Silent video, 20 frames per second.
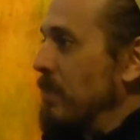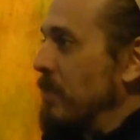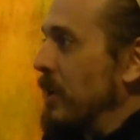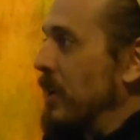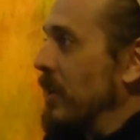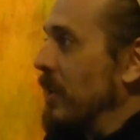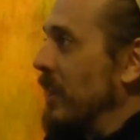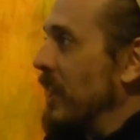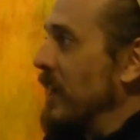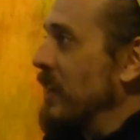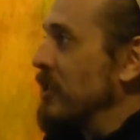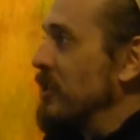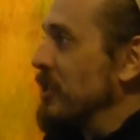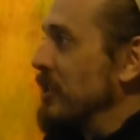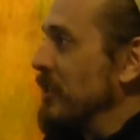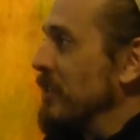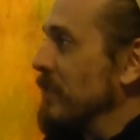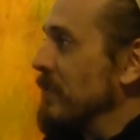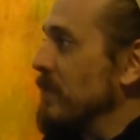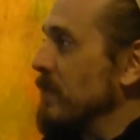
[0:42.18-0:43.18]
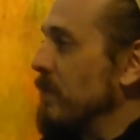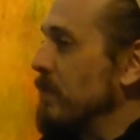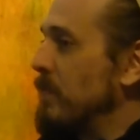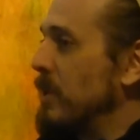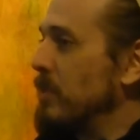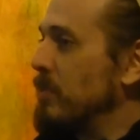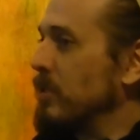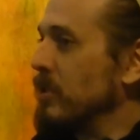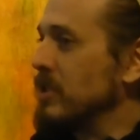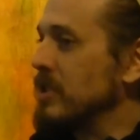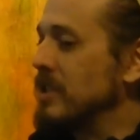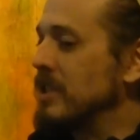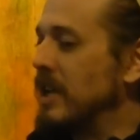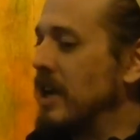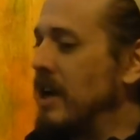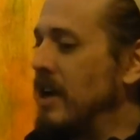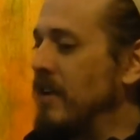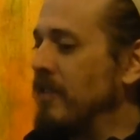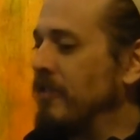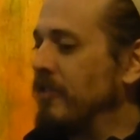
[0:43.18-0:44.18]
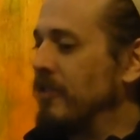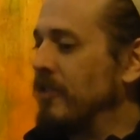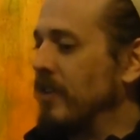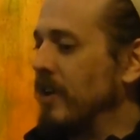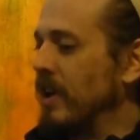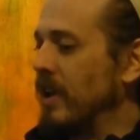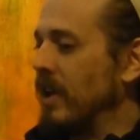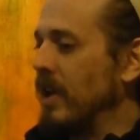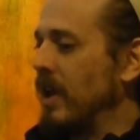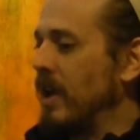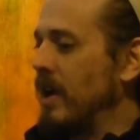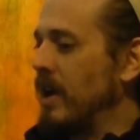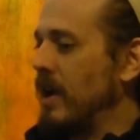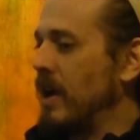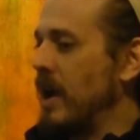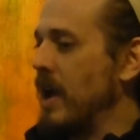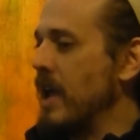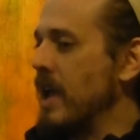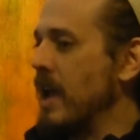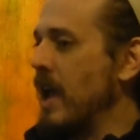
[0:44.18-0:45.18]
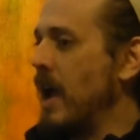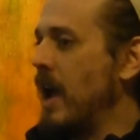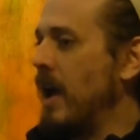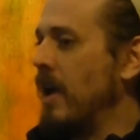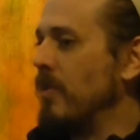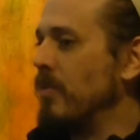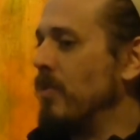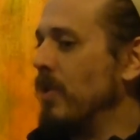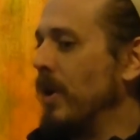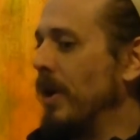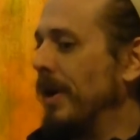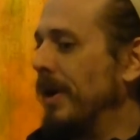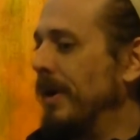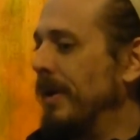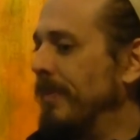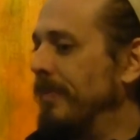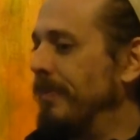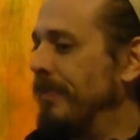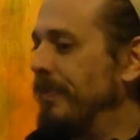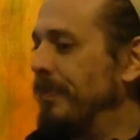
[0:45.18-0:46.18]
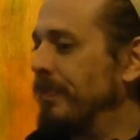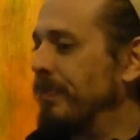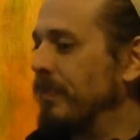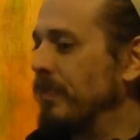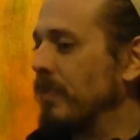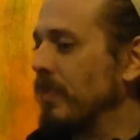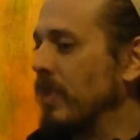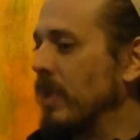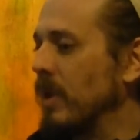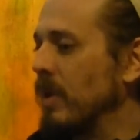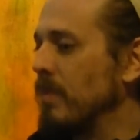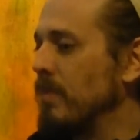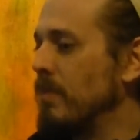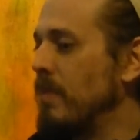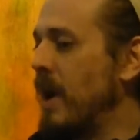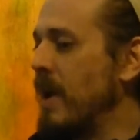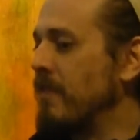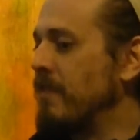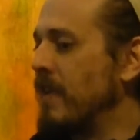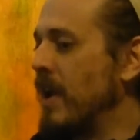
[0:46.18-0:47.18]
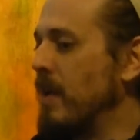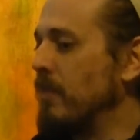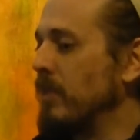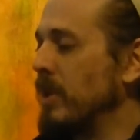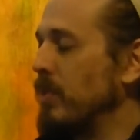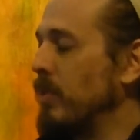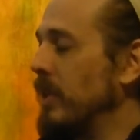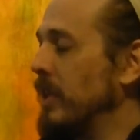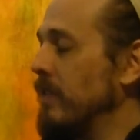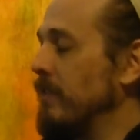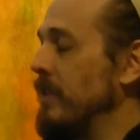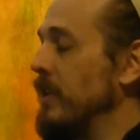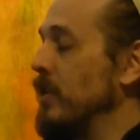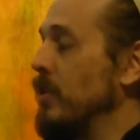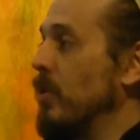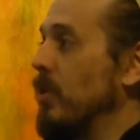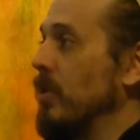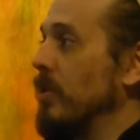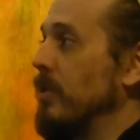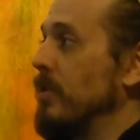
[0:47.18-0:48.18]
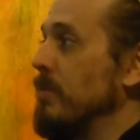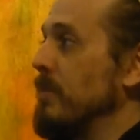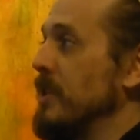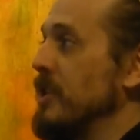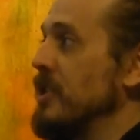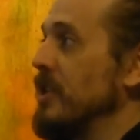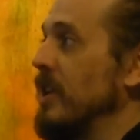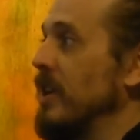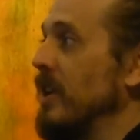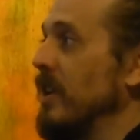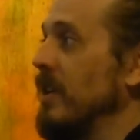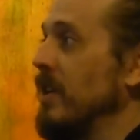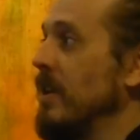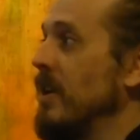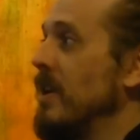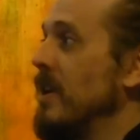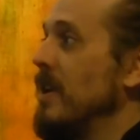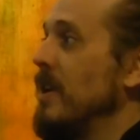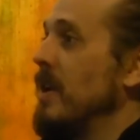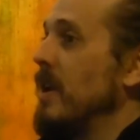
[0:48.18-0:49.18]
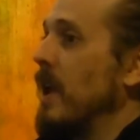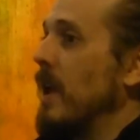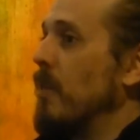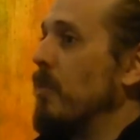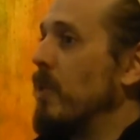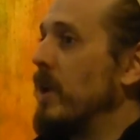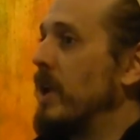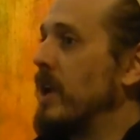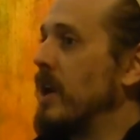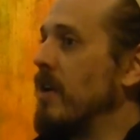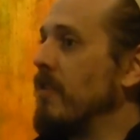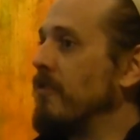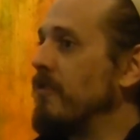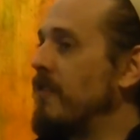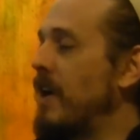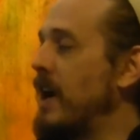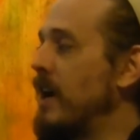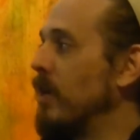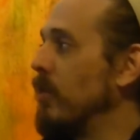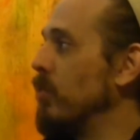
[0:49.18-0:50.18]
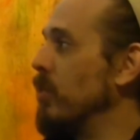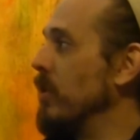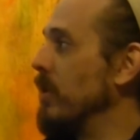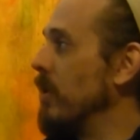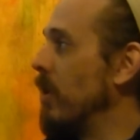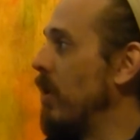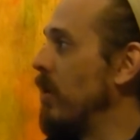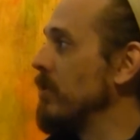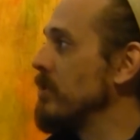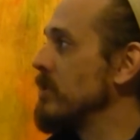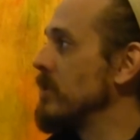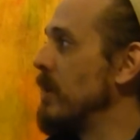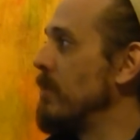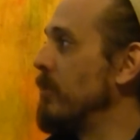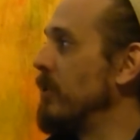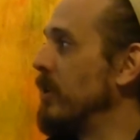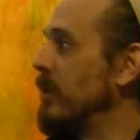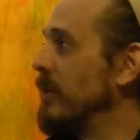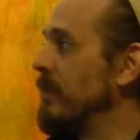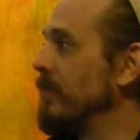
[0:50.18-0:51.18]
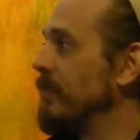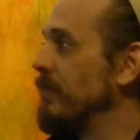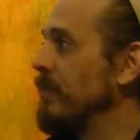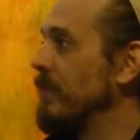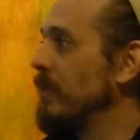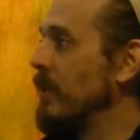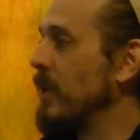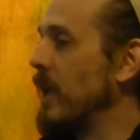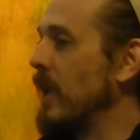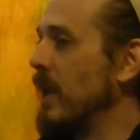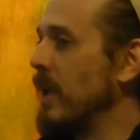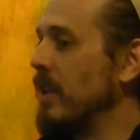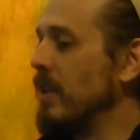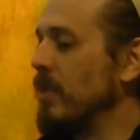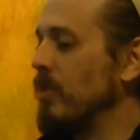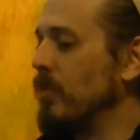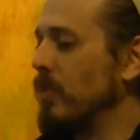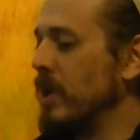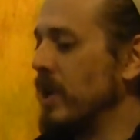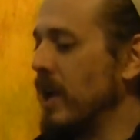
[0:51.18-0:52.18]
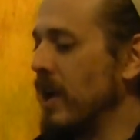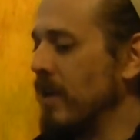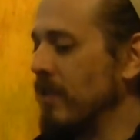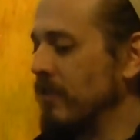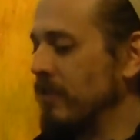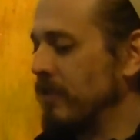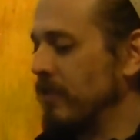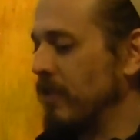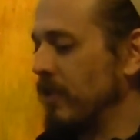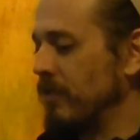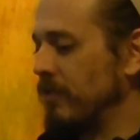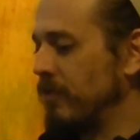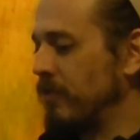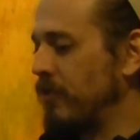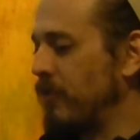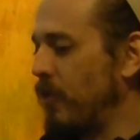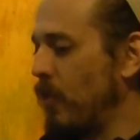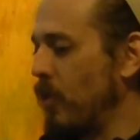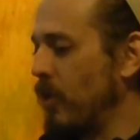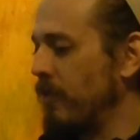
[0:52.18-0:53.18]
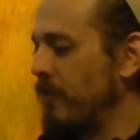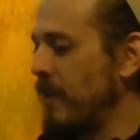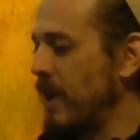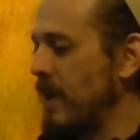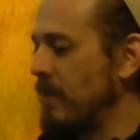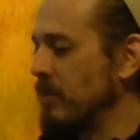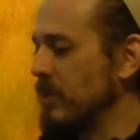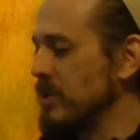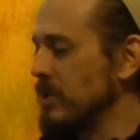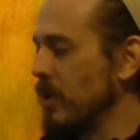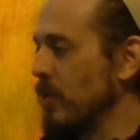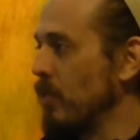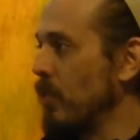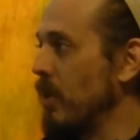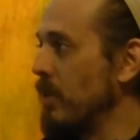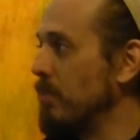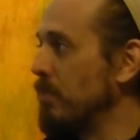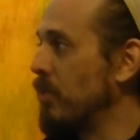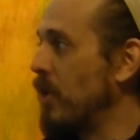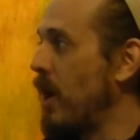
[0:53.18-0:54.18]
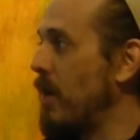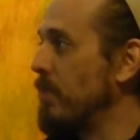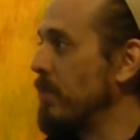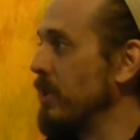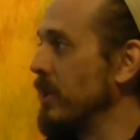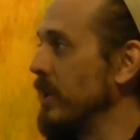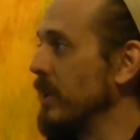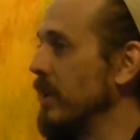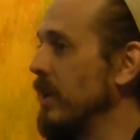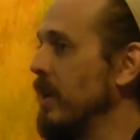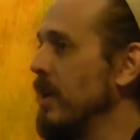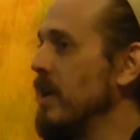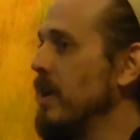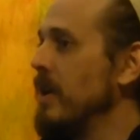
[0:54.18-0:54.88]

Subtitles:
up a collection of people's stuff, I had my family, we live in northern Michigan, and we cut firewood all summer. And we have 4 families on one property.